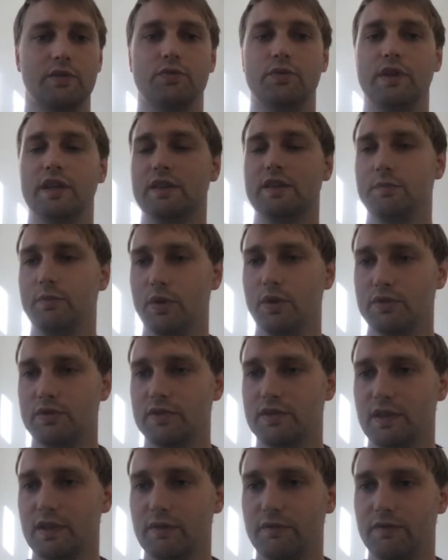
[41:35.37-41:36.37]
Create the most
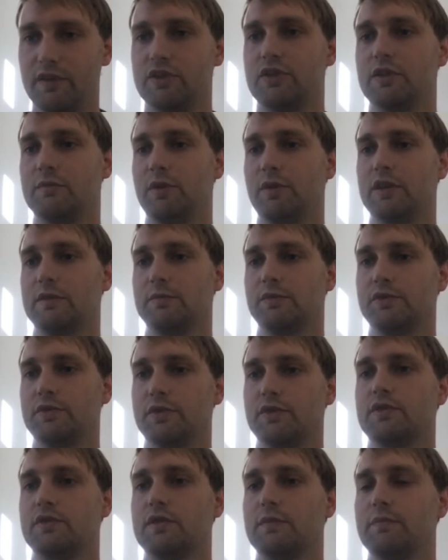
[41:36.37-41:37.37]
efficient possible
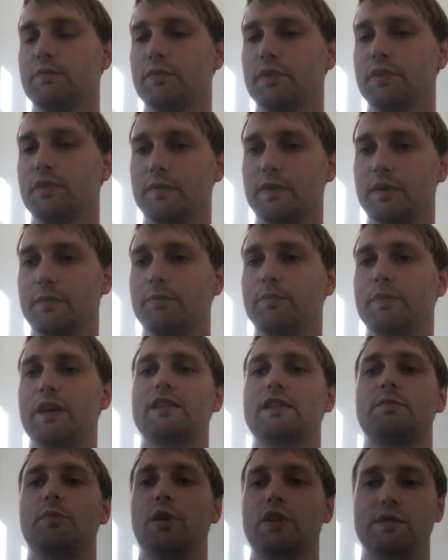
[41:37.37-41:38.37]
system, the
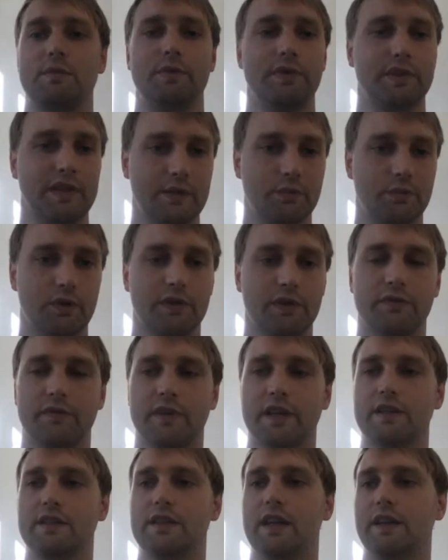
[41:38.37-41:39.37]
best possible network
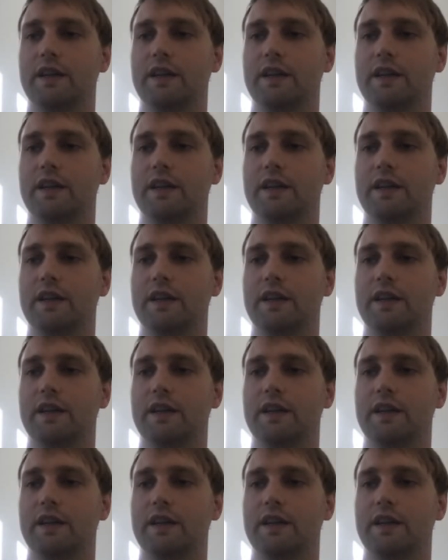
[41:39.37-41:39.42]
effect,